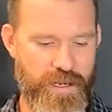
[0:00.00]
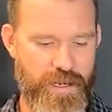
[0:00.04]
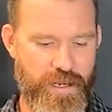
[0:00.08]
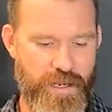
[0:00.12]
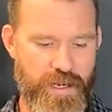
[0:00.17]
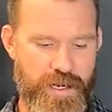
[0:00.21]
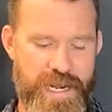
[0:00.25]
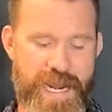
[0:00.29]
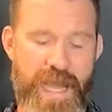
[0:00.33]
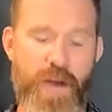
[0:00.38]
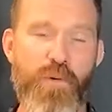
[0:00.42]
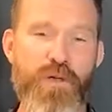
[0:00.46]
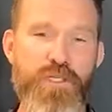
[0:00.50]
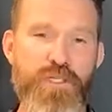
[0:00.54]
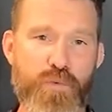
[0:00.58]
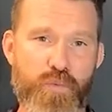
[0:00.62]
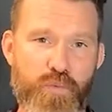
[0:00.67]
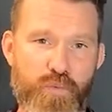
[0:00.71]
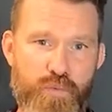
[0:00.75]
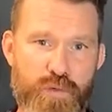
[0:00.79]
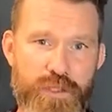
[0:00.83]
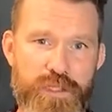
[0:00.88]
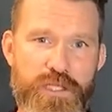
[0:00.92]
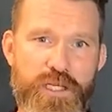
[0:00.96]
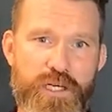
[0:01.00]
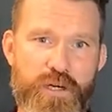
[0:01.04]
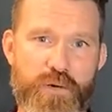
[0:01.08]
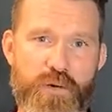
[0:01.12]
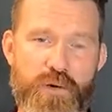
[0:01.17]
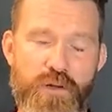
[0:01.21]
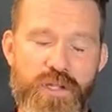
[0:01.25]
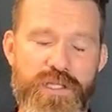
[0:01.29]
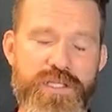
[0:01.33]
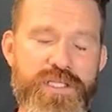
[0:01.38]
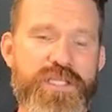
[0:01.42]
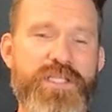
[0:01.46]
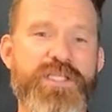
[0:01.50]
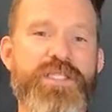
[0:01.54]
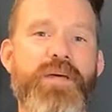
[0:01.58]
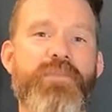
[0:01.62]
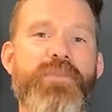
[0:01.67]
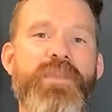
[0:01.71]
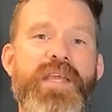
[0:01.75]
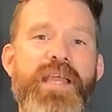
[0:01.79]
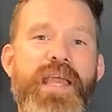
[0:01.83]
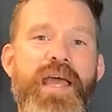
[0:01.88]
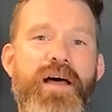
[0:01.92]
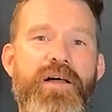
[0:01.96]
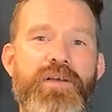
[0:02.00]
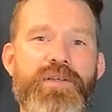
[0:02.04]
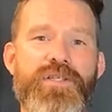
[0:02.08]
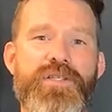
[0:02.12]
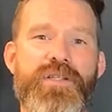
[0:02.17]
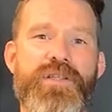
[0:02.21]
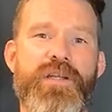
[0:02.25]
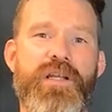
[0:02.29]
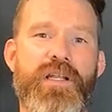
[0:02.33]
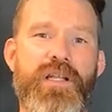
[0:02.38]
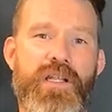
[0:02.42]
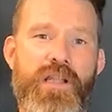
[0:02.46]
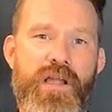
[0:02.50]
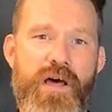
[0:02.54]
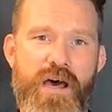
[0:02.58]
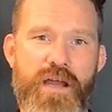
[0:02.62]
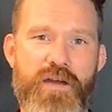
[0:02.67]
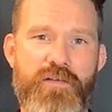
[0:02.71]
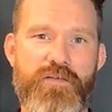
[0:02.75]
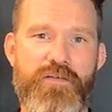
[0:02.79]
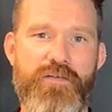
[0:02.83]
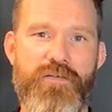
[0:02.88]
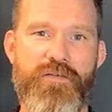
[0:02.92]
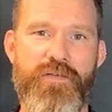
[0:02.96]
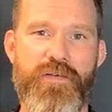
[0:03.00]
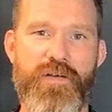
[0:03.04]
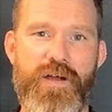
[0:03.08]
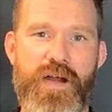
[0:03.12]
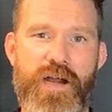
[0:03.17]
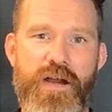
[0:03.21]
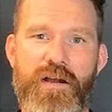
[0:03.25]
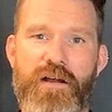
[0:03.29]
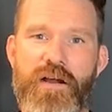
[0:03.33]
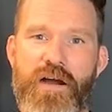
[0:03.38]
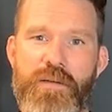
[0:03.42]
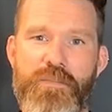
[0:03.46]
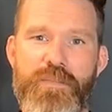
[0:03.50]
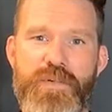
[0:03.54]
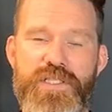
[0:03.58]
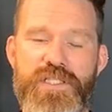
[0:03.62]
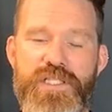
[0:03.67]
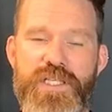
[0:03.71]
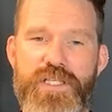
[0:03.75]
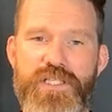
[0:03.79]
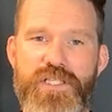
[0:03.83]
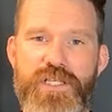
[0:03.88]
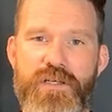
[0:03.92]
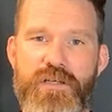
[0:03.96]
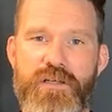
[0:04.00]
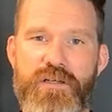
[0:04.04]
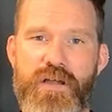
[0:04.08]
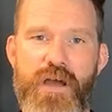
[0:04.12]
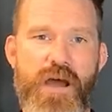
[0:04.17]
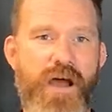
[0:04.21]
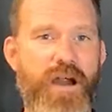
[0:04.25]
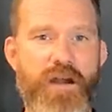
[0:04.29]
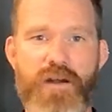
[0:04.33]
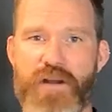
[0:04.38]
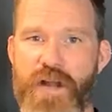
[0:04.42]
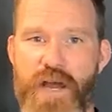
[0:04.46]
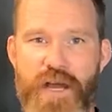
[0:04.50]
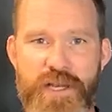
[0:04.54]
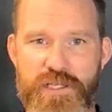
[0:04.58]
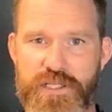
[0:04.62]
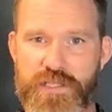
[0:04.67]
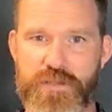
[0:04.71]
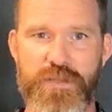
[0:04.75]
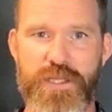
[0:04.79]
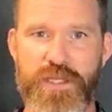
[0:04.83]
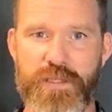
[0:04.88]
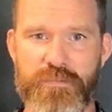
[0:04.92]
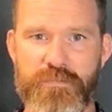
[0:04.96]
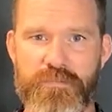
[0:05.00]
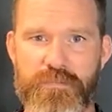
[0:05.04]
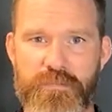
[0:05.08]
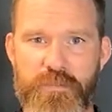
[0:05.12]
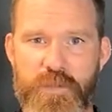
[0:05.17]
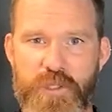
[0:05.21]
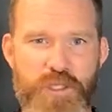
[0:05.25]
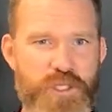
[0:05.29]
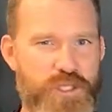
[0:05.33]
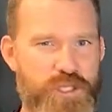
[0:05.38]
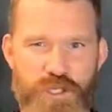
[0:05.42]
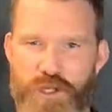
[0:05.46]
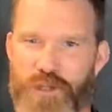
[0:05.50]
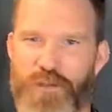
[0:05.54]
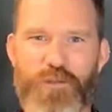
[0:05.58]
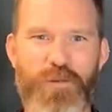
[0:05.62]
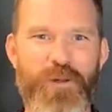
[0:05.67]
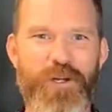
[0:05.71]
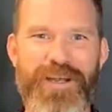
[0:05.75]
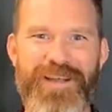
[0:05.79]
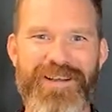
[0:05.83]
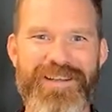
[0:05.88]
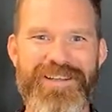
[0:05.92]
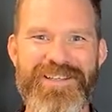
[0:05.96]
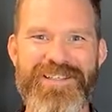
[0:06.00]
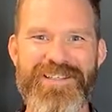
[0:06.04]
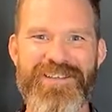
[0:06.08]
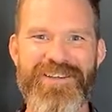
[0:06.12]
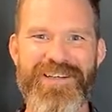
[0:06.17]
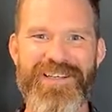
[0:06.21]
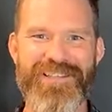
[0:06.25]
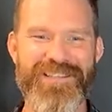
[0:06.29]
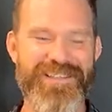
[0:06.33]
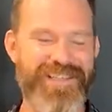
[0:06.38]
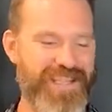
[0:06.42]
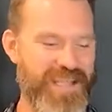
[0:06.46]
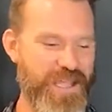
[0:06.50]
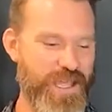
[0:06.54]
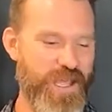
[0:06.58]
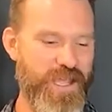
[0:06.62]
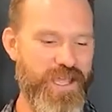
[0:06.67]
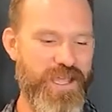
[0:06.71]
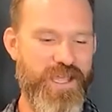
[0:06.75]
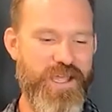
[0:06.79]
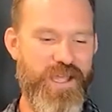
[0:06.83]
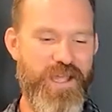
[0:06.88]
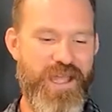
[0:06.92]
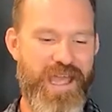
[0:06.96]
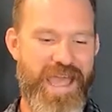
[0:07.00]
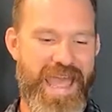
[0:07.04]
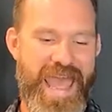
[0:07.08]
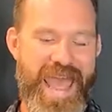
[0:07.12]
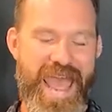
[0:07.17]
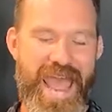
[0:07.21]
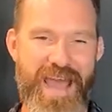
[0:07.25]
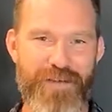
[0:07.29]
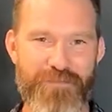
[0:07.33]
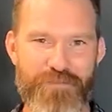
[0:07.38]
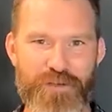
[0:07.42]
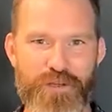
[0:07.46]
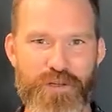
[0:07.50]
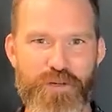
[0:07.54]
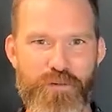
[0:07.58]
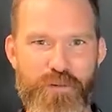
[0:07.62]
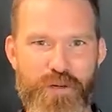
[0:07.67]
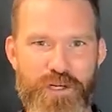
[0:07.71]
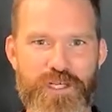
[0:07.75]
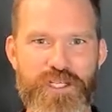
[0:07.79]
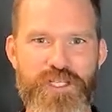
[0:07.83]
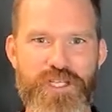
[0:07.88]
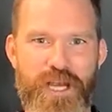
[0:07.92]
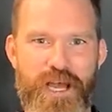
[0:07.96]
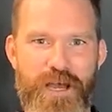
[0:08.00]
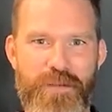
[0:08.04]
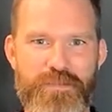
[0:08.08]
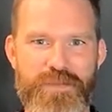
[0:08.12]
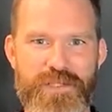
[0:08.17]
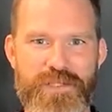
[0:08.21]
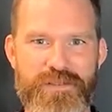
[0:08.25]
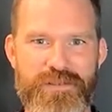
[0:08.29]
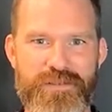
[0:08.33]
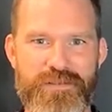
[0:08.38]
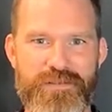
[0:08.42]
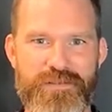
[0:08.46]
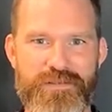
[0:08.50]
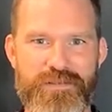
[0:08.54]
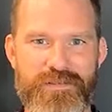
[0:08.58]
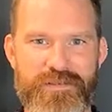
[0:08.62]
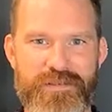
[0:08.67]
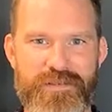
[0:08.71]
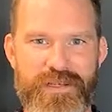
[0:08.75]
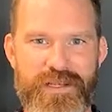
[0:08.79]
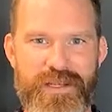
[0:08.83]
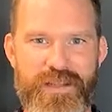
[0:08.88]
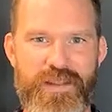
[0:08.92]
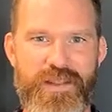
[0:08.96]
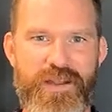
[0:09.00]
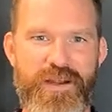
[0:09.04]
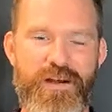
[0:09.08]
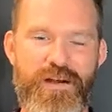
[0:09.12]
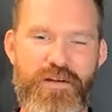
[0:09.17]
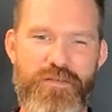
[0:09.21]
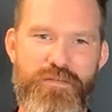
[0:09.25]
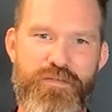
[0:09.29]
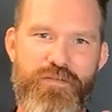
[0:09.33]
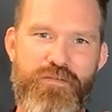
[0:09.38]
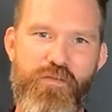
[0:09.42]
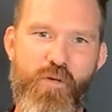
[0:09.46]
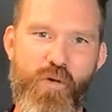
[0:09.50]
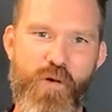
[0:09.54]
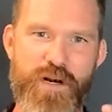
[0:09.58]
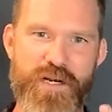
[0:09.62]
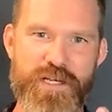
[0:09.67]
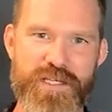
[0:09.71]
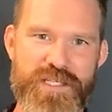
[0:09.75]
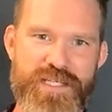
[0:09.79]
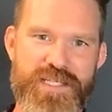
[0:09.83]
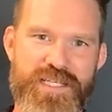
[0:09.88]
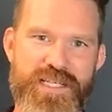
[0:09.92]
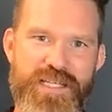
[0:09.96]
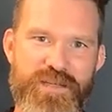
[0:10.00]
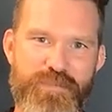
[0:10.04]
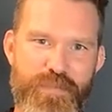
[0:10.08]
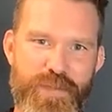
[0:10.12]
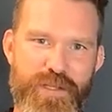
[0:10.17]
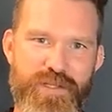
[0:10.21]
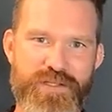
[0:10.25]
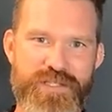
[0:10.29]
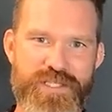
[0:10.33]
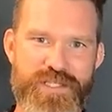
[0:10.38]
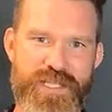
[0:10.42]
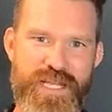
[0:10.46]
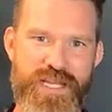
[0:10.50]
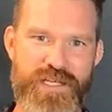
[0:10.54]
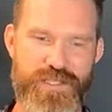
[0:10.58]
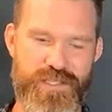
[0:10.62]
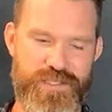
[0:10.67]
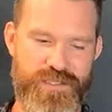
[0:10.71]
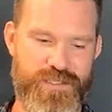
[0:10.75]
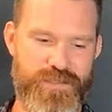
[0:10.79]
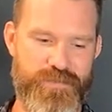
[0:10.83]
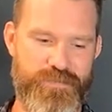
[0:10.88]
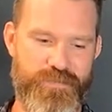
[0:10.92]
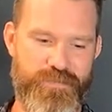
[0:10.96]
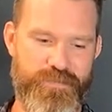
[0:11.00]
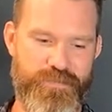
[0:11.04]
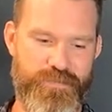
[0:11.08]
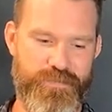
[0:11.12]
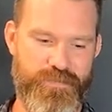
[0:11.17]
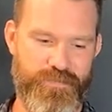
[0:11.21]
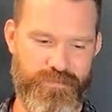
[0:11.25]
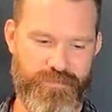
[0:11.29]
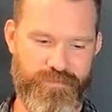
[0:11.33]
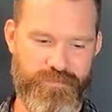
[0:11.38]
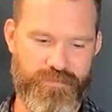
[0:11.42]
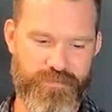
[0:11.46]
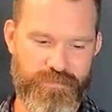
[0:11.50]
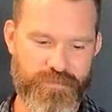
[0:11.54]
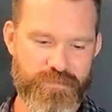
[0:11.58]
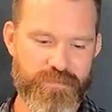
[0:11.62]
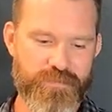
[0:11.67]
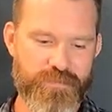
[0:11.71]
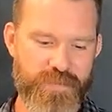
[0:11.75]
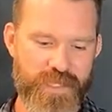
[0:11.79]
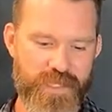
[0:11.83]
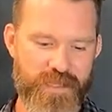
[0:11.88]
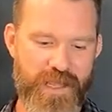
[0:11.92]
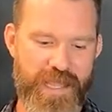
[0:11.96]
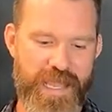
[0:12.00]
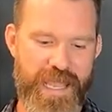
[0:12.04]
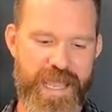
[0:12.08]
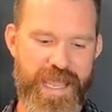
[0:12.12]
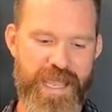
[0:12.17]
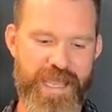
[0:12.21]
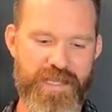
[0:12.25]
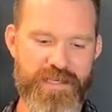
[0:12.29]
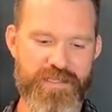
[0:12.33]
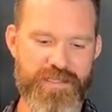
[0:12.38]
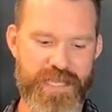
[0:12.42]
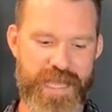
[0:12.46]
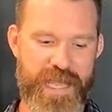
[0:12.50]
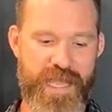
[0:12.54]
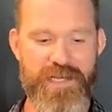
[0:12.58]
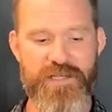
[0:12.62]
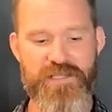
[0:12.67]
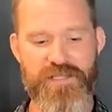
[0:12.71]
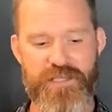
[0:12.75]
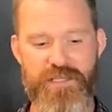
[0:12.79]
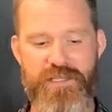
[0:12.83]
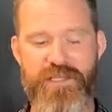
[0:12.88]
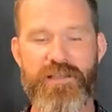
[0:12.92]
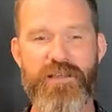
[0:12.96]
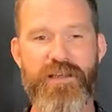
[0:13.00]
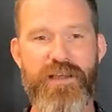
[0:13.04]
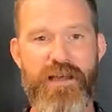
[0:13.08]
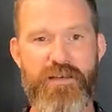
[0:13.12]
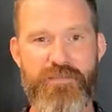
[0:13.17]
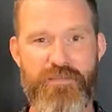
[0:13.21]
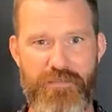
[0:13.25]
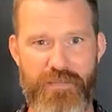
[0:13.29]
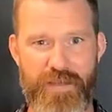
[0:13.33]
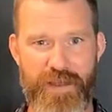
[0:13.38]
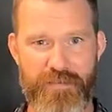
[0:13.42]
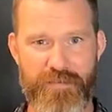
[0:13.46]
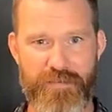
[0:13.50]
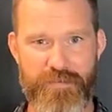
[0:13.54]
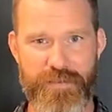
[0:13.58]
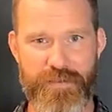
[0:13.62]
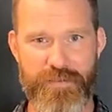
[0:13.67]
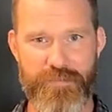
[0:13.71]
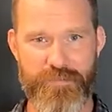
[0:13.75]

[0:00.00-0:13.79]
Now, what's really cool, this is something else that a lot of our competition are not doing, so we're going to do it. After the workshops, there are 4 distinct build stages, and actually a 5th.